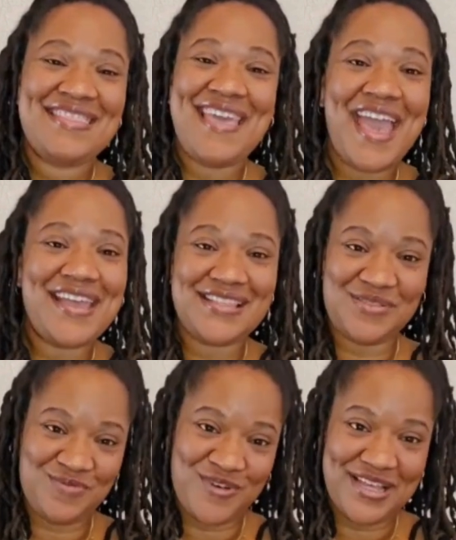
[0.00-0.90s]
That is
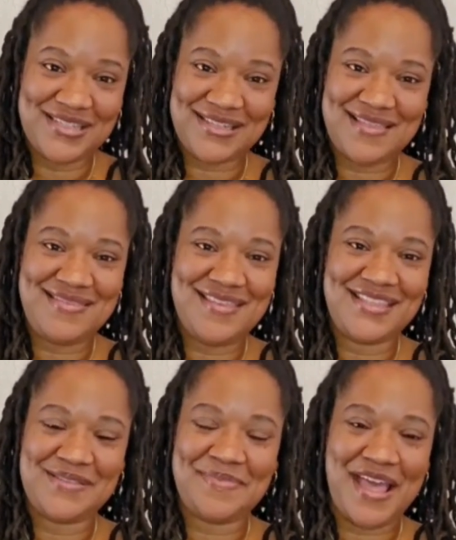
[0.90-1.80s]
what
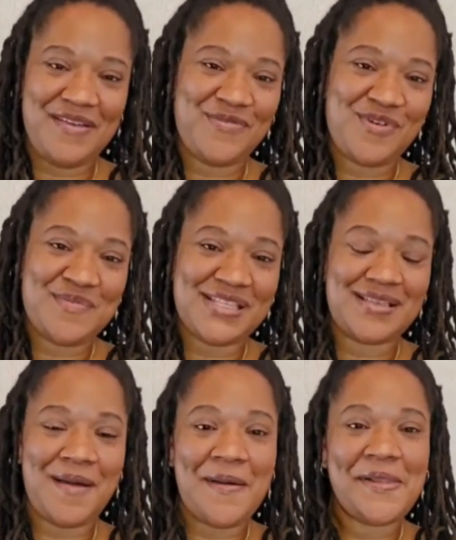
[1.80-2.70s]
this platform is
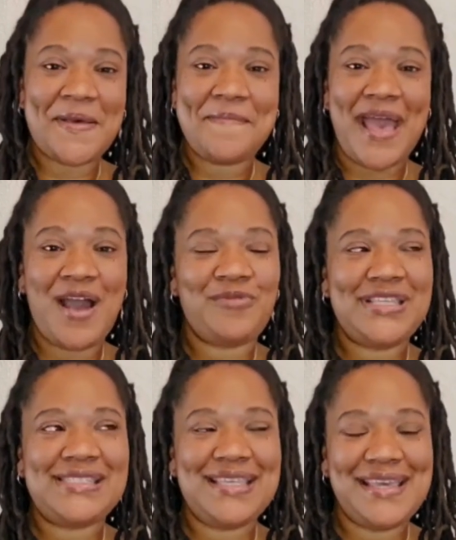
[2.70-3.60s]
all about. We
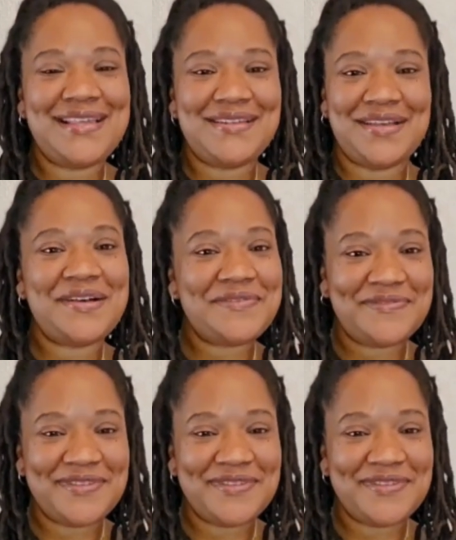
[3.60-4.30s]
see enough